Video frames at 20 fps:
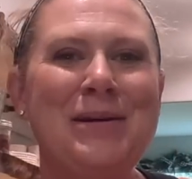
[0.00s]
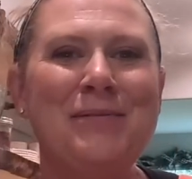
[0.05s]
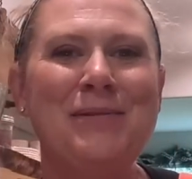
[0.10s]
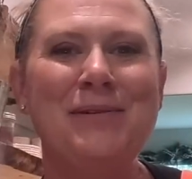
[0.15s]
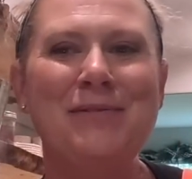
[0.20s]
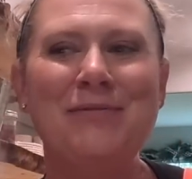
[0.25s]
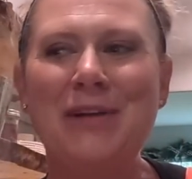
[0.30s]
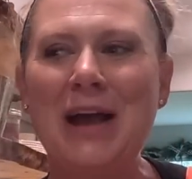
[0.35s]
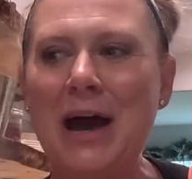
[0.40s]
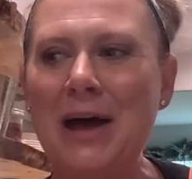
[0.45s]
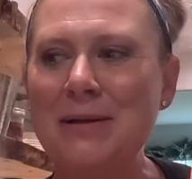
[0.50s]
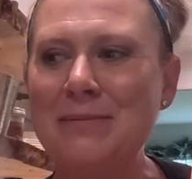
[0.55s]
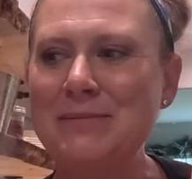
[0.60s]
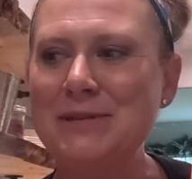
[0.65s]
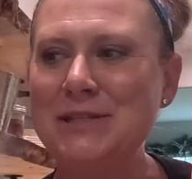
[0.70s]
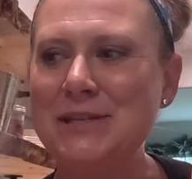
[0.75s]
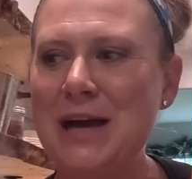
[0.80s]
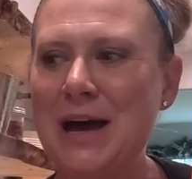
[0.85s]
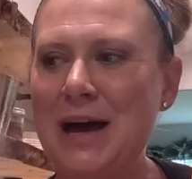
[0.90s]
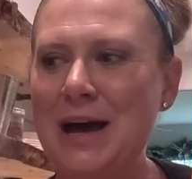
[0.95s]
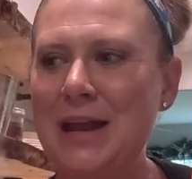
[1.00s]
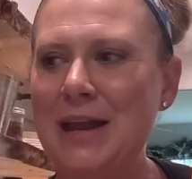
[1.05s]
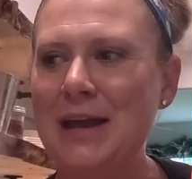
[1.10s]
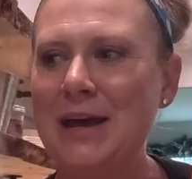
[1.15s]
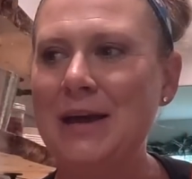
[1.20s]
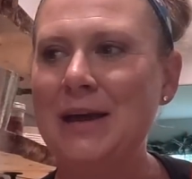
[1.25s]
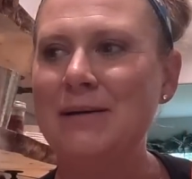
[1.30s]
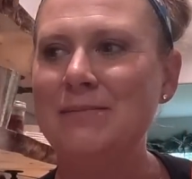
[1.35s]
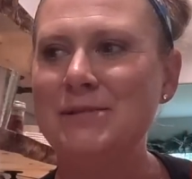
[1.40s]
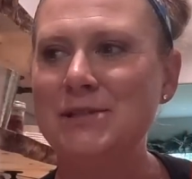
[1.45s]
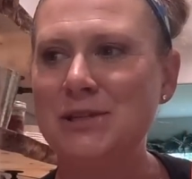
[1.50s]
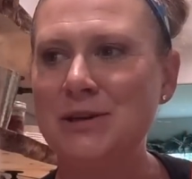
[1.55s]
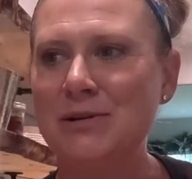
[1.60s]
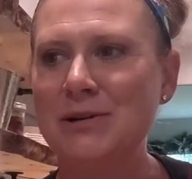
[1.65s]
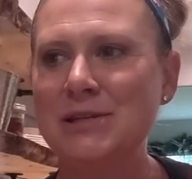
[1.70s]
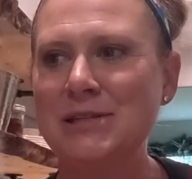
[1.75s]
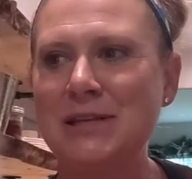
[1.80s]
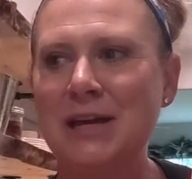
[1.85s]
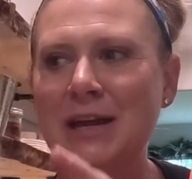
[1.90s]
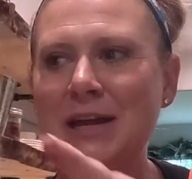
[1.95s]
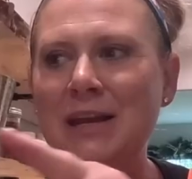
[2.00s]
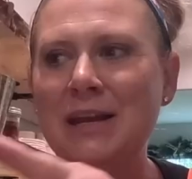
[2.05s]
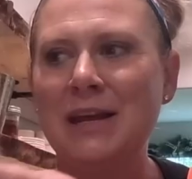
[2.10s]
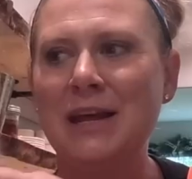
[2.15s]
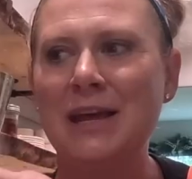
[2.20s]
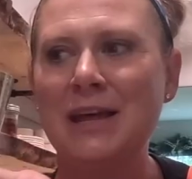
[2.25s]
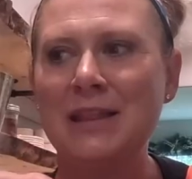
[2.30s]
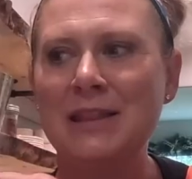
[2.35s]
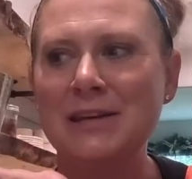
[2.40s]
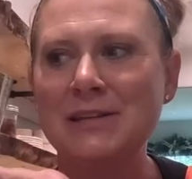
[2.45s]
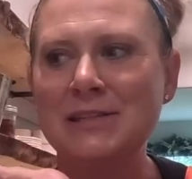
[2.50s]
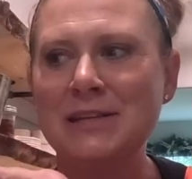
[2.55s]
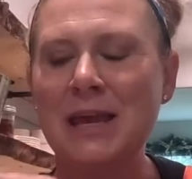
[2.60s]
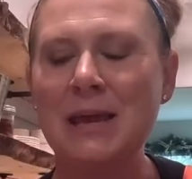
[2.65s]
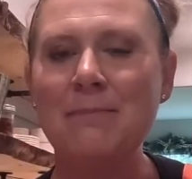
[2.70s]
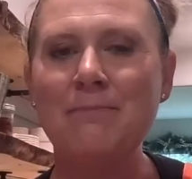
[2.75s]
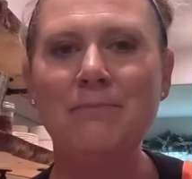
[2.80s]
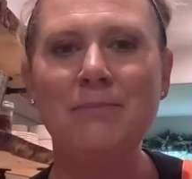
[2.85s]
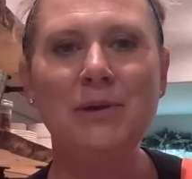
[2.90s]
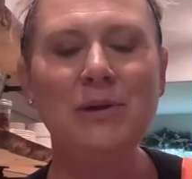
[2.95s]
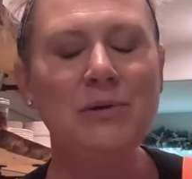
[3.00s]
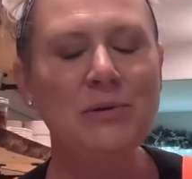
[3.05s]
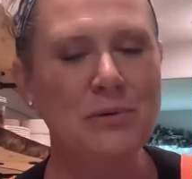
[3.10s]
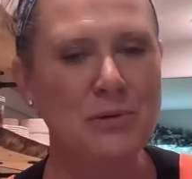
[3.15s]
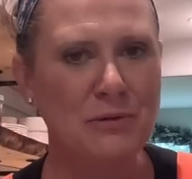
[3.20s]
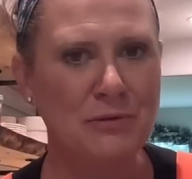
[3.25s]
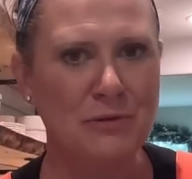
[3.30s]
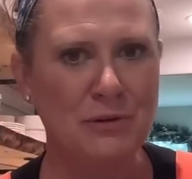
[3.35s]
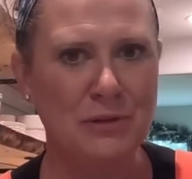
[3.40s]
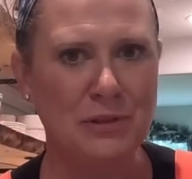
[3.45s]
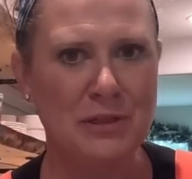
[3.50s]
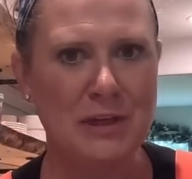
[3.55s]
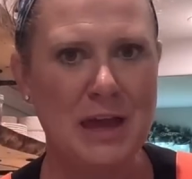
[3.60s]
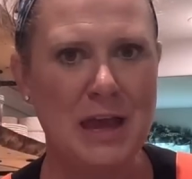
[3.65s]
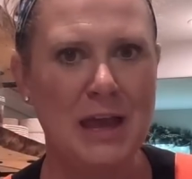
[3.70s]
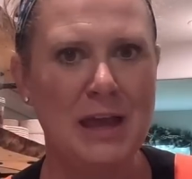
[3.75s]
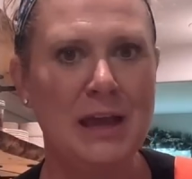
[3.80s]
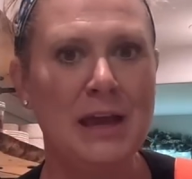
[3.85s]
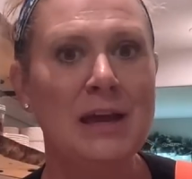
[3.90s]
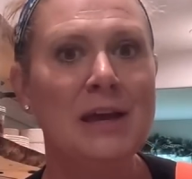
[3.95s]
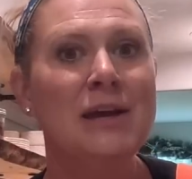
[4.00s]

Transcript: We've got them done. I'm so excited. That's a beautiful thing